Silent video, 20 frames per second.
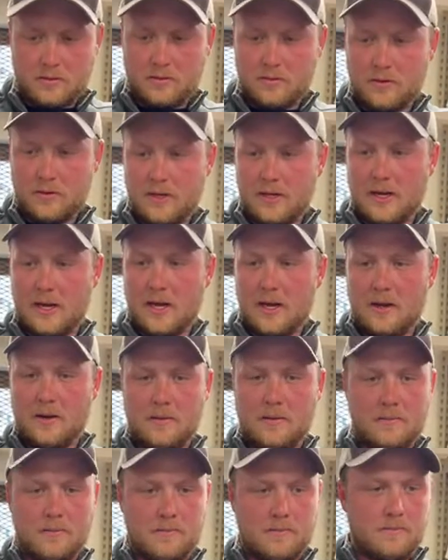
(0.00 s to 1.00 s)
Beautiful. Okay.
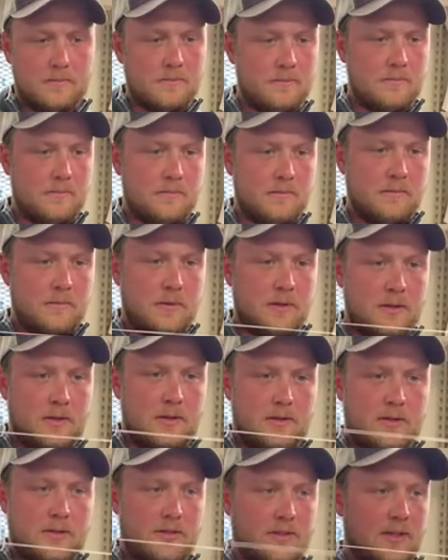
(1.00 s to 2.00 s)

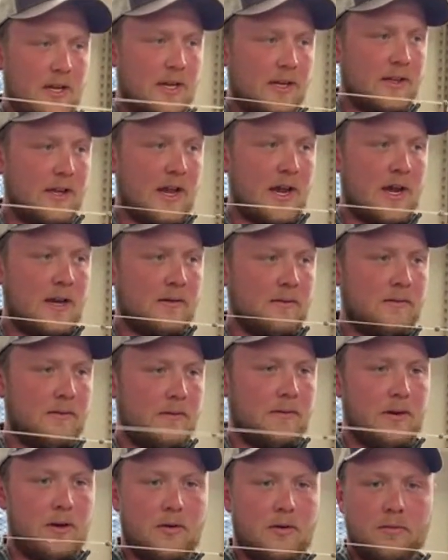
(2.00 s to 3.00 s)
Just like that,
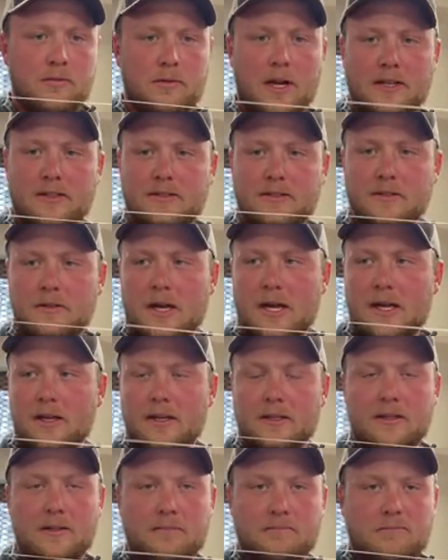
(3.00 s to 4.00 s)
you know, nice and, I
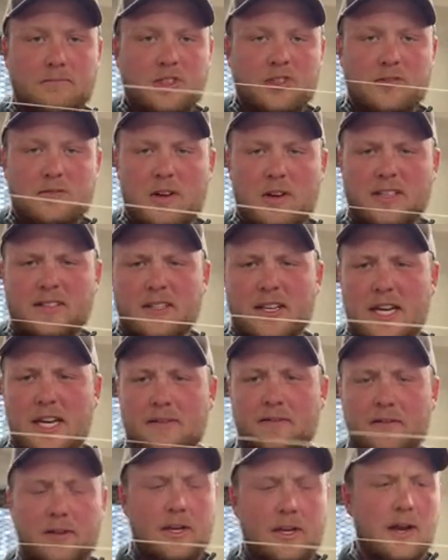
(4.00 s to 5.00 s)
like to, just nice and
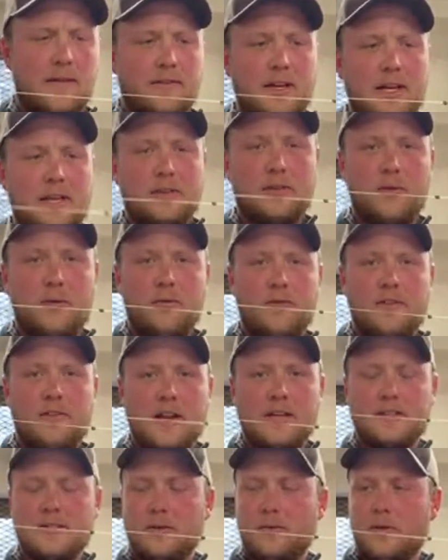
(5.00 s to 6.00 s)
evenly. You don't have to get too
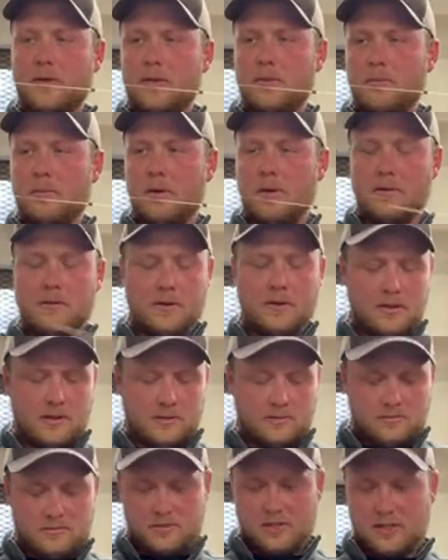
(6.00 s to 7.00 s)
fancy with it, but
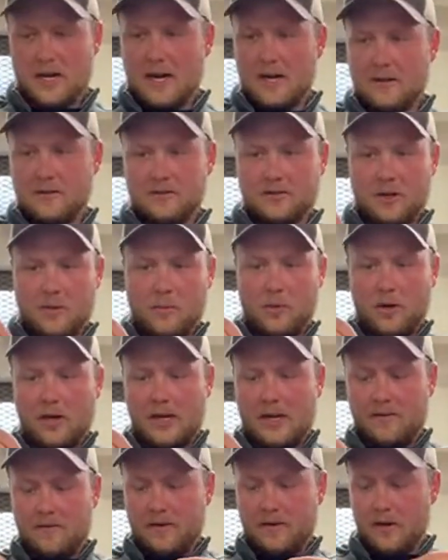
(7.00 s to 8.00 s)
it's kind of somewhat
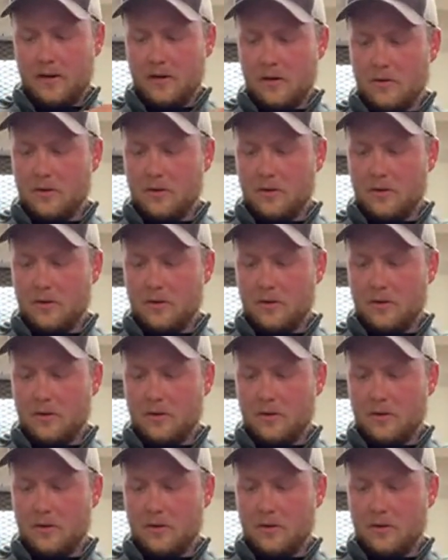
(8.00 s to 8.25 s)
even, you know.